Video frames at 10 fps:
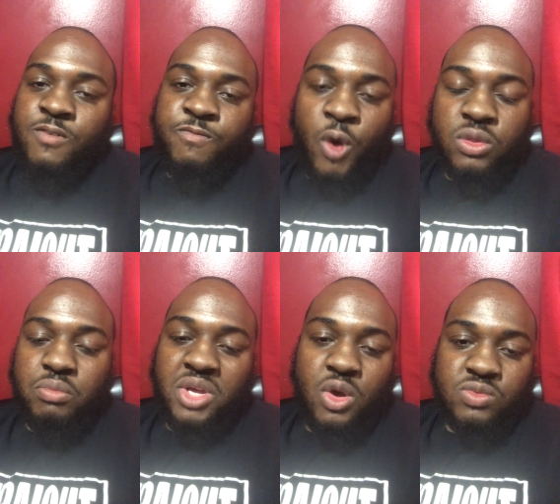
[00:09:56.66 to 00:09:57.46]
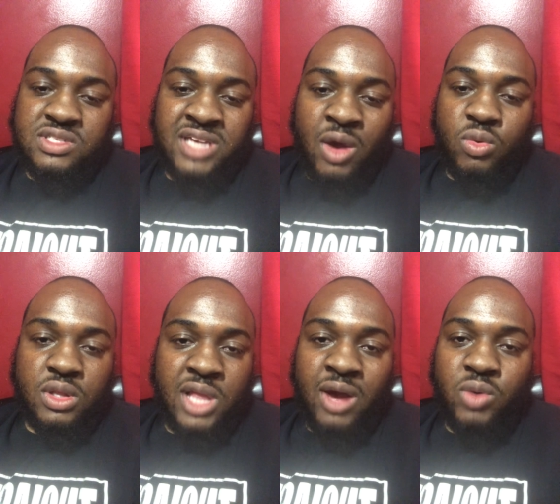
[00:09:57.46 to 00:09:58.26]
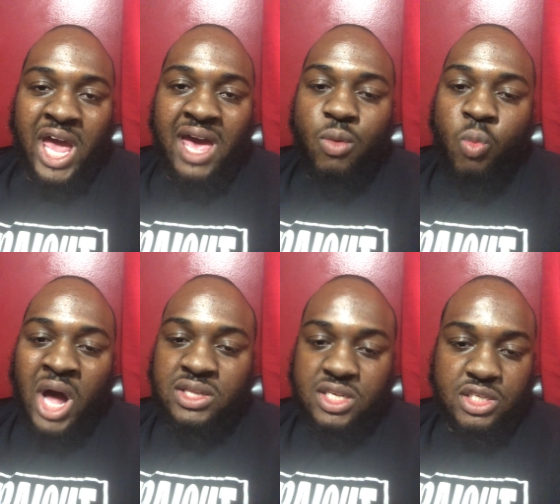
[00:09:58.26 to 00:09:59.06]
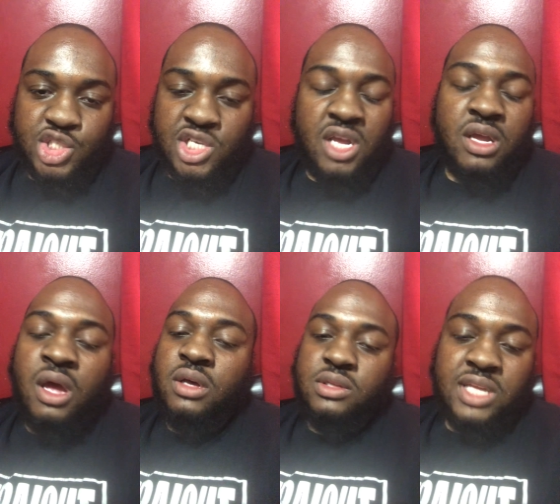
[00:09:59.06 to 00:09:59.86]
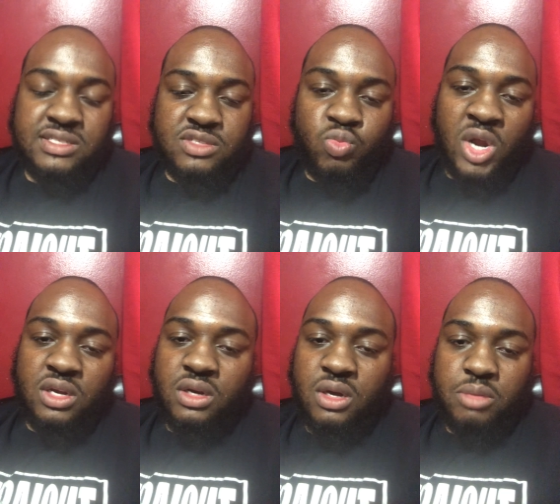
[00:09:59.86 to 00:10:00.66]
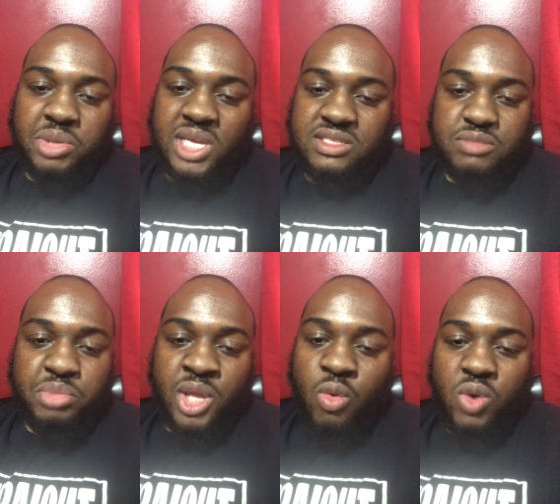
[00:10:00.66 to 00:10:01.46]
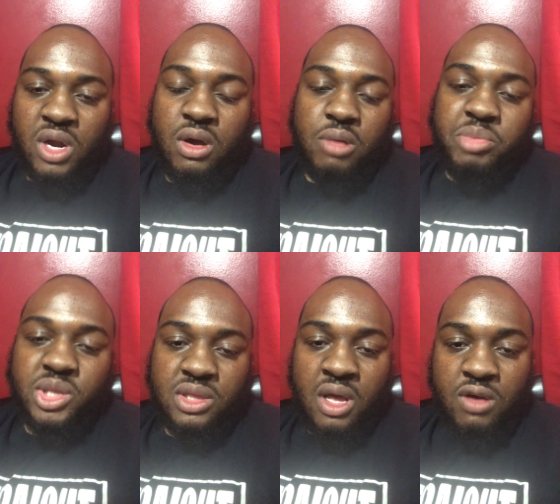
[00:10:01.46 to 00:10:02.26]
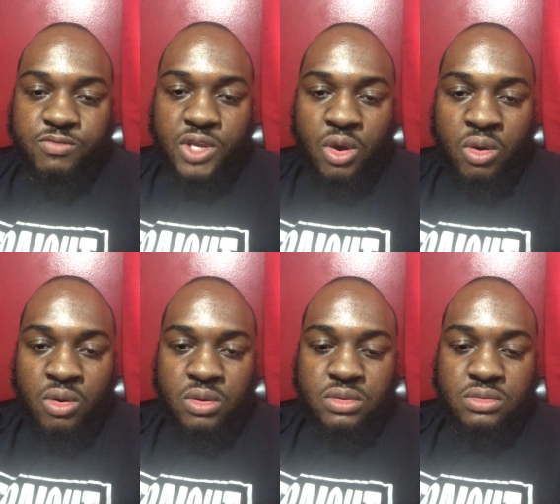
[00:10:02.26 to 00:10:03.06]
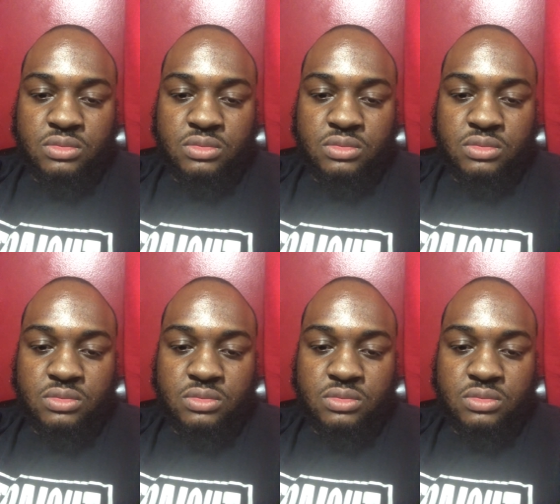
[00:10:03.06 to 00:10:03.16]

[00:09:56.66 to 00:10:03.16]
follow me on SoundCloud at Walle G. Let's run it up. Let's blow it up. Love y'all.